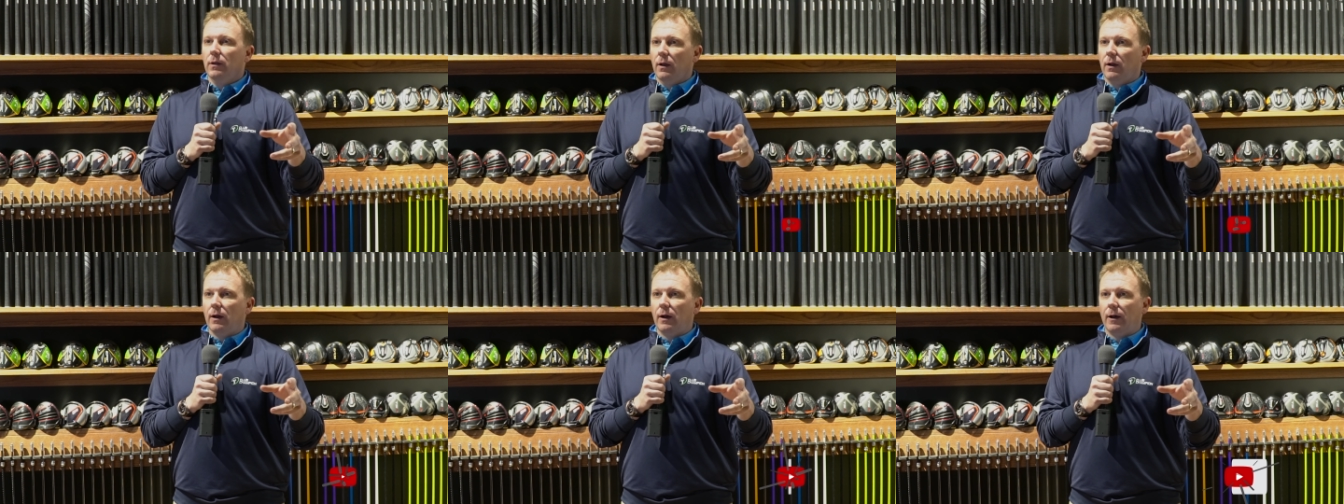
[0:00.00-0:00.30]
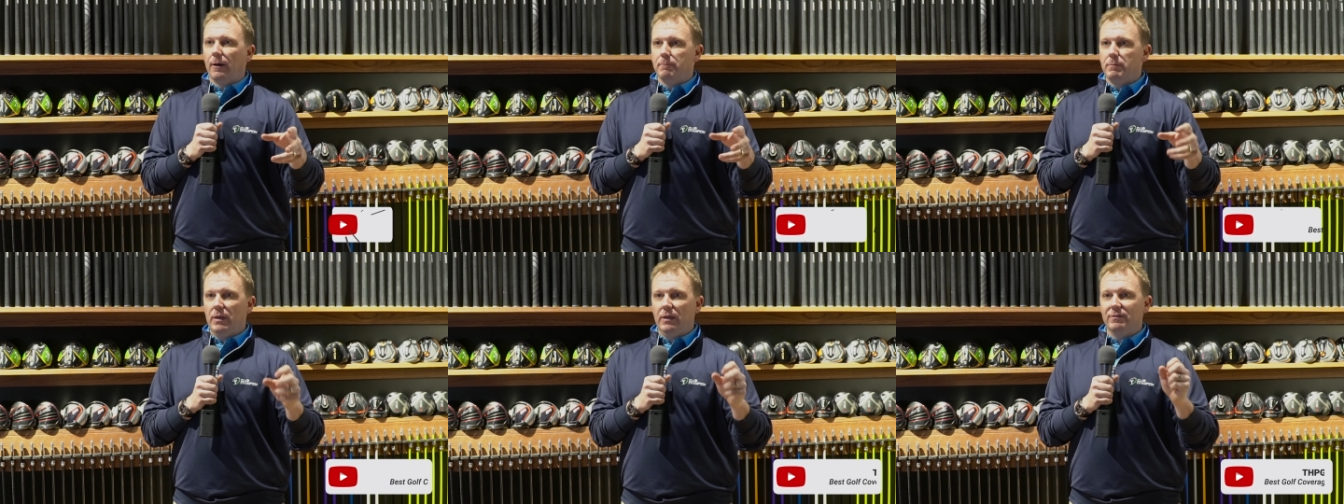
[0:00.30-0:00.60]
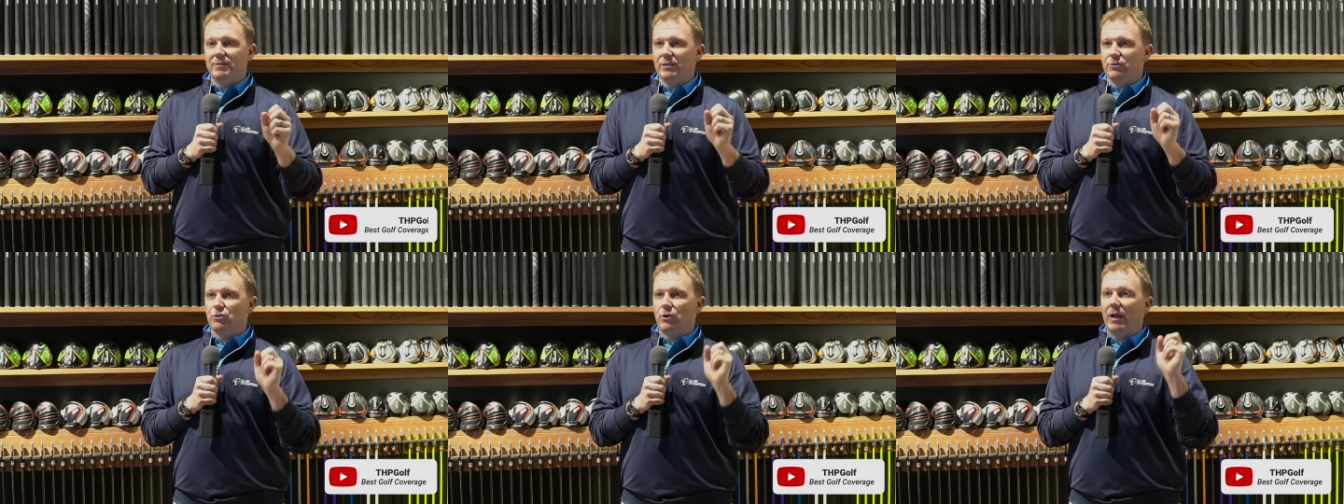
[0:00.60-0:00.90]
Um,
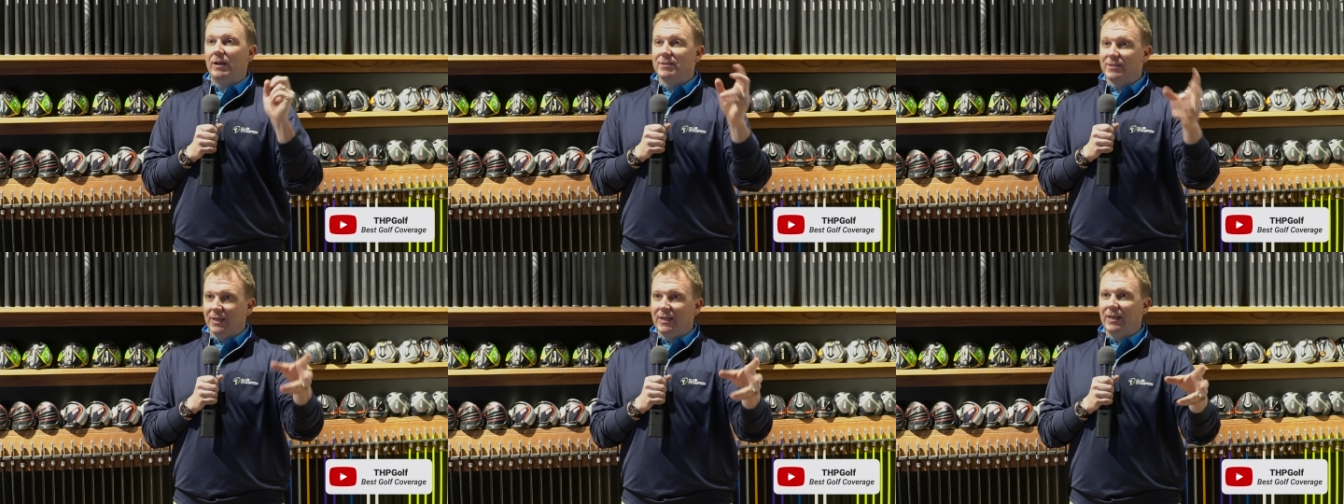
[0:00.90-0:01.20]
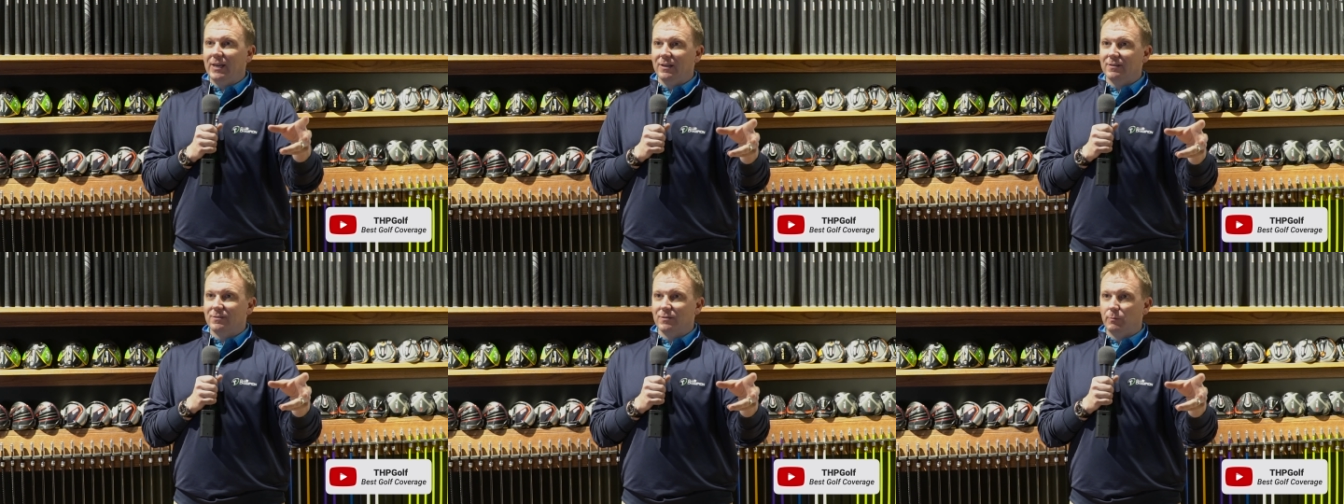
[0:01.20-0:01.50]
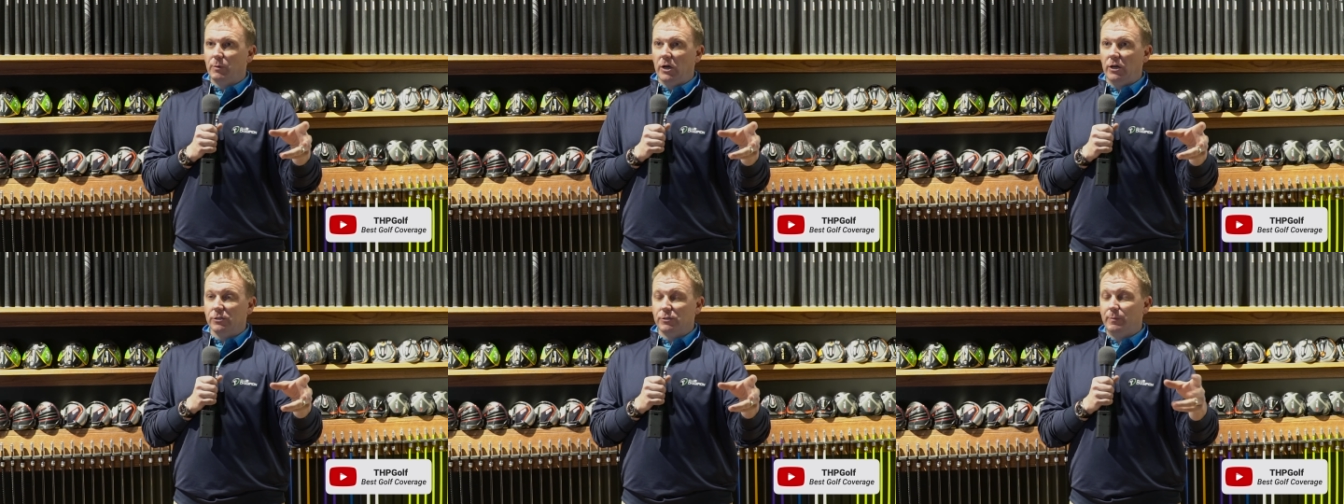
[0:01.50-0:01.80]
is it translating into
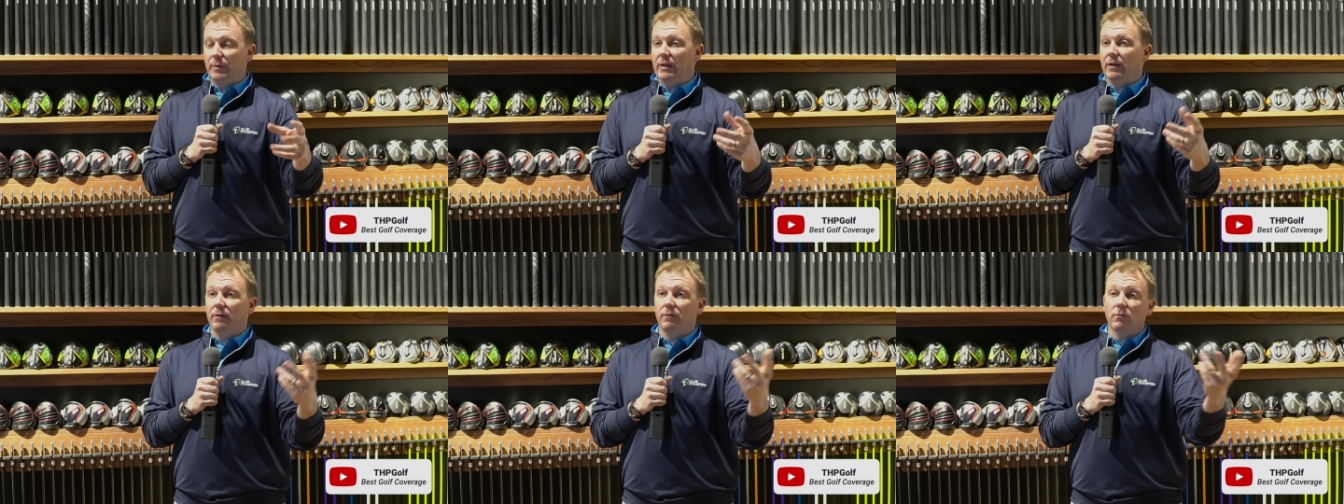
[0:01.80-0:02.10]
ball speed?